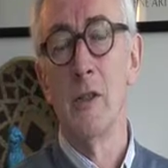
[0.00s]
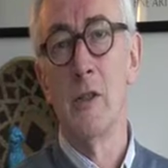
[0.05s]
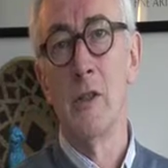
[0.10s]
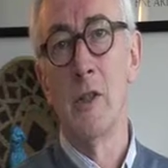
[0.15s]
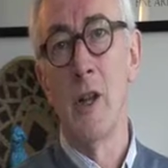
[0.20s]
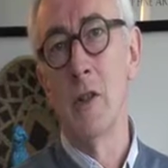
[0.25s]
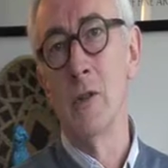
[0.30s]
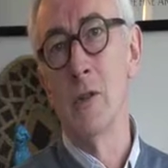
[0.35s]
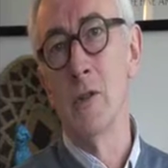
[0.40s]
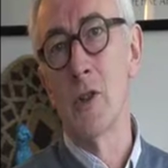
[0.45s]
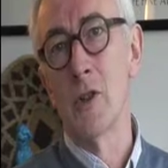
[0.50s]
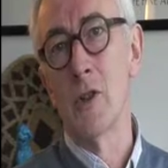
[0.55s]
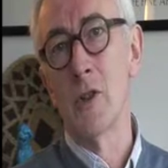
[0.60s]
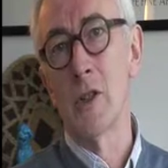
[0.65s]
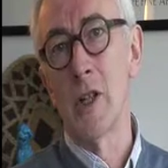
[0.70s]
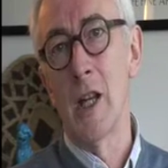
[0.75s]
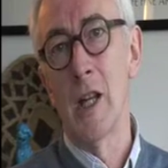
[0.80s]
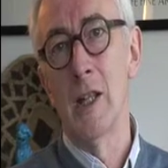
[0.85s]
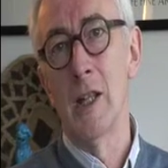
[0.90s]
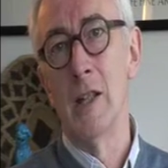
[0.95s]
Don't
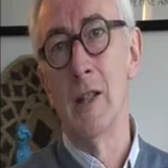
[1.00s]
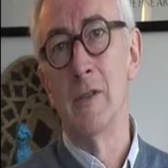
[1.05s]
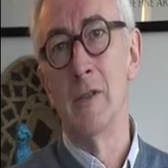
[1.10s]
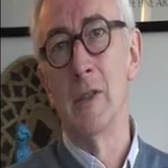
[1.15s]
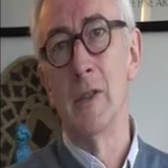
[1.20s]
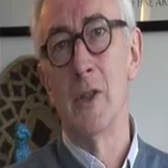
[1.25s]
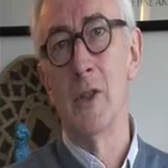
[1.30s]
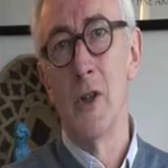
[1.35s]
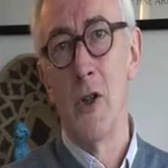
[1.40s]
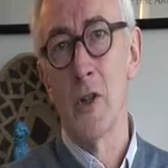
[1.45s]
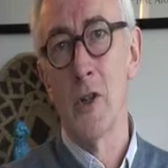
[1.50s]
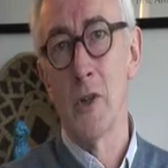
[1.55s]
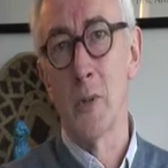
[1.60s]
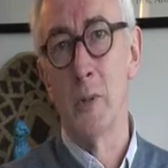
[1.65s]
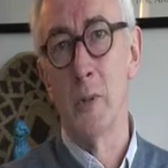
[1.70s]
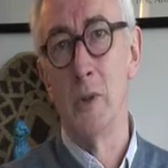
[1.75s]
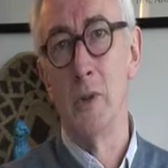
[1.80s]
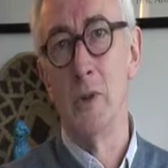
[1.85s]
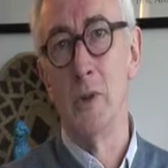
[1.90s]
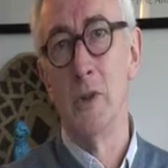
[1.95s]
just take it for
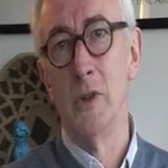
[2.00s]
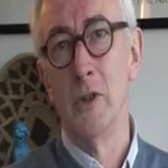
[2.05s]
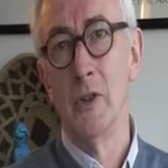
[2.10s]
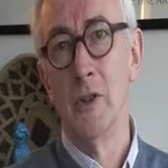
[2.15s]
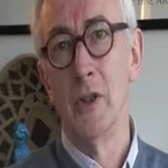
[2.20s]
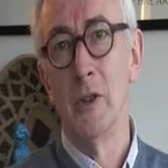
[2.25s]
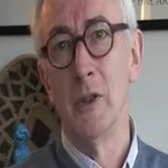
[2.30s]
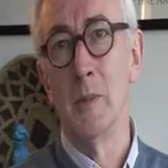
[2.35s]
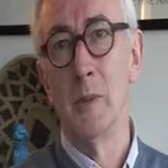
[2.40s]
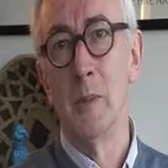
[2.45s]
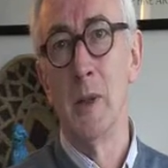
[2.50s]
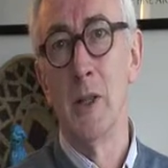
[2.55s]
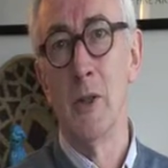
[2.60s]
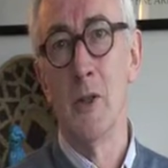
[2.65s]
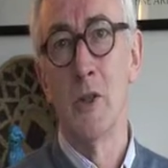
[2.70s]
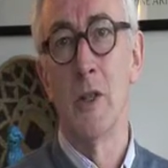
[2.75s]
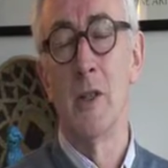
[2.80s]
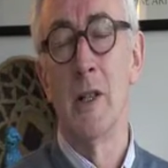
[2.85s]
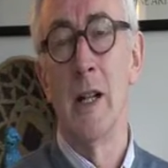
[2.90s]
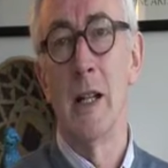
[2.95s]
gospel that
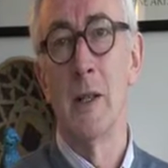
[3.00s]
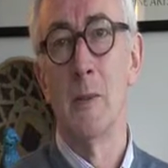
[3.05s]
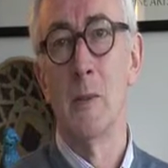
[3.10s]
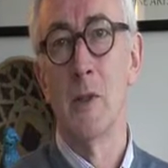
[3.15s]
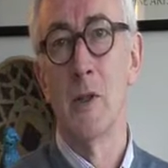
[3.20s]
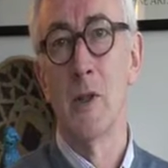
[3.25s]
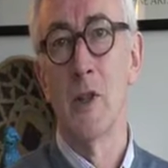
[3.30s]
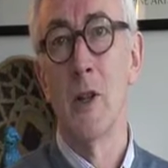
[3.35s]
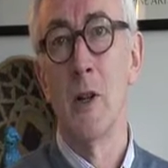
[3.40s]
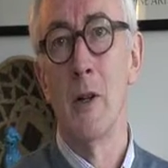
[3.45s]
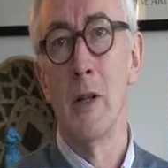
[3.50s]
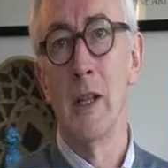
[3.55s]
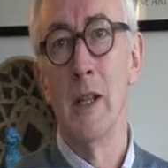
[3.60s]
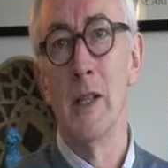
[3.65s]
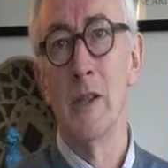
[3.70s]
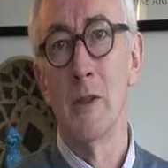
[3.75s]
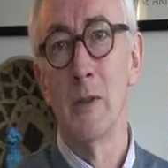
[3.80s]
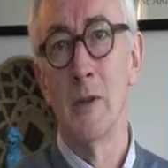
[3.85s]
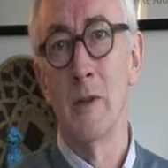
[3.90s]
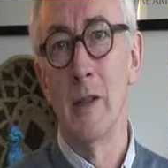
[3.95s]
because your animal's going
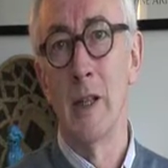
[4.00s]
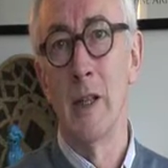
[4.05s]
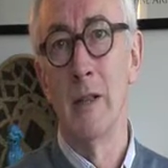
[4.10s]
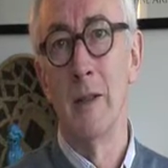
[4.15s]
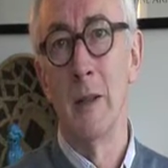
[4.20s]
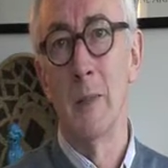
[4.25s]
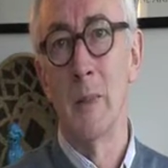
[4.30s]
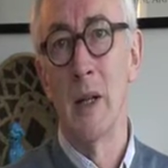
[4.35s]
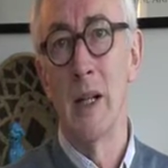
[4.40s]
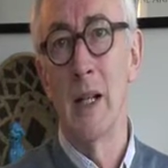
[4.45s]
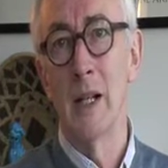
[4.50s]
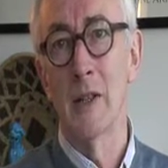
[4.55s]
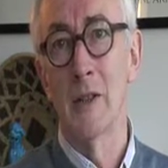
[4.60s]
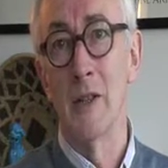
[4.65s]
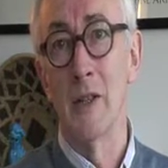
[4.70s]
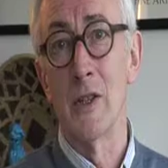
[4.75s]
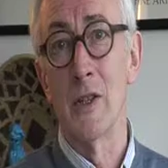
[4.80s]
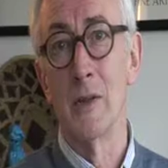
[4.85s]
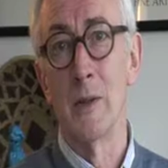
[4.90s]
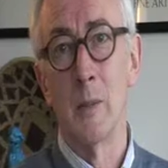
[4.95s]
into a veterinary
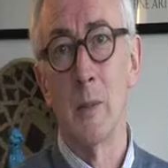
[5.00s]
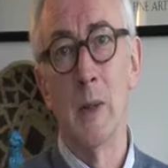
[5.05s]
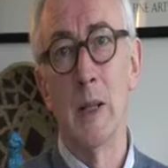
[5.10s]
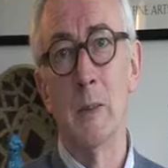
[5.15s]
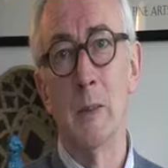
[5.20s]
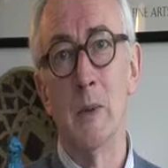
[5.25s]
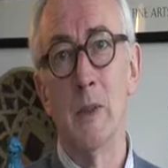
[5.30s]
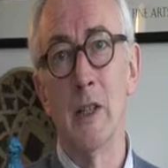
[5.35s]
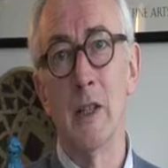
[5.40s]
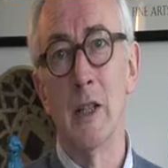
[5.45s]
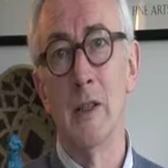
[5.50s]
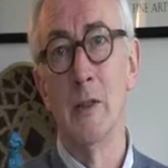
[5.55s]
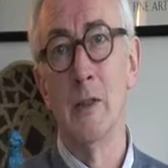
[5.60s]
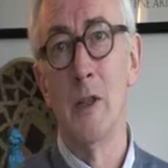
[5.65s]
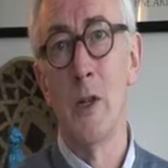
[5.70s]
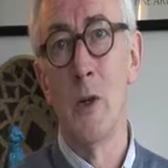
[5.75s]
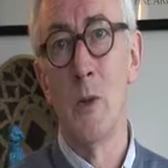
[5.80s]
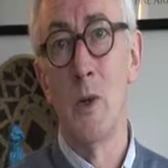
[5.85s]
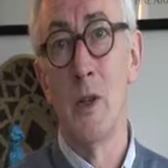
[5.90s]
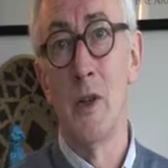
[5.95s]
practice, there are people there who
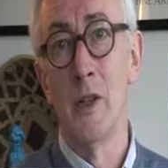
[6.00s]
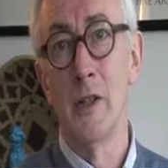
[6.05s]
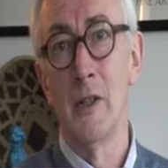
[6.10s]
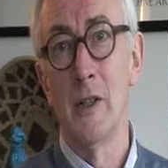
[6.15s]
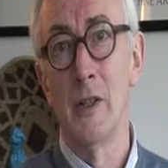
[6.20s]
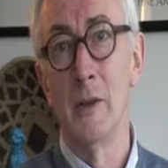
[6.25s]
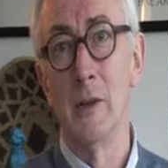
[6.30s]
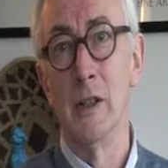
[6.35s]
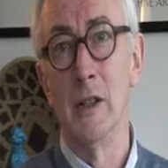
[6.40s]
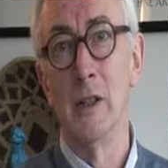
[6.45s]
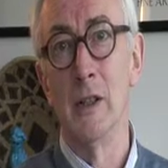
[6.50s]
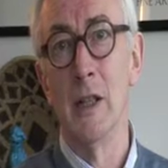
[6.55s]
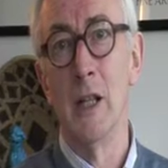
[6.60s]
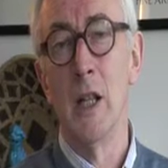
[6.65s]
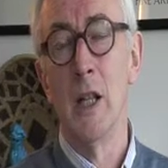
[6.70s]
know what they're doing.